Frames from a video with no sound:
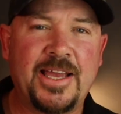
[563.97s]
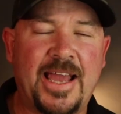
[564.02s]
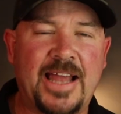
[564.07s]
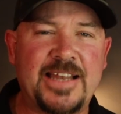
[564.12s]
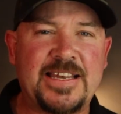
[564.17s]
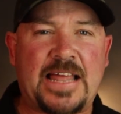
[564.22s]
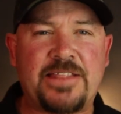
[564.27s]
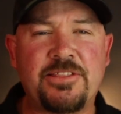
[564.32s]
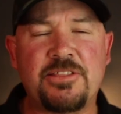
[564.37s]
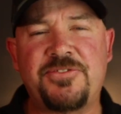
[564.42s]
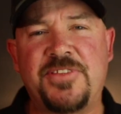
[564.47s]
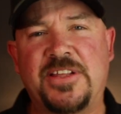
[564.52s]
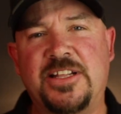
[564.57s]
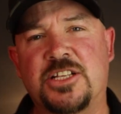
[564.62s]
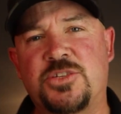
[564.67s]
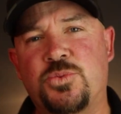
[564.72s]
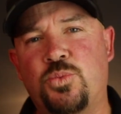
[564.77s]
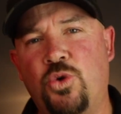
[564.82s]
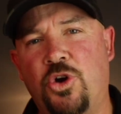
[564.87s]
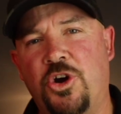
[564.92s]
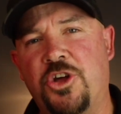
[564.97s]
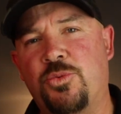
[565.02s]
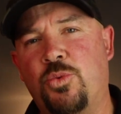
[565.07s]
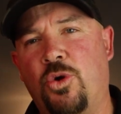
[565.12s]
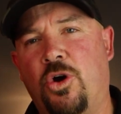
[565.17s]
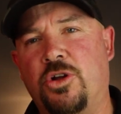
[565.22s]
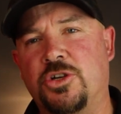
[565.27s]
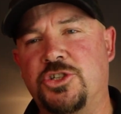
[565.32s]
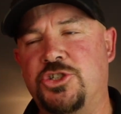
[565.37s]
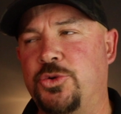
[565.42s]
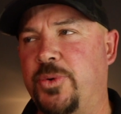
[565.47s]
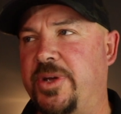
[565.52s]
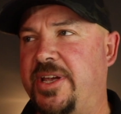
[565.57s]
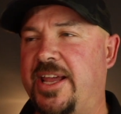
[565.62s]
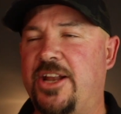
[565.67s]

Another thing that's worthwhile doing,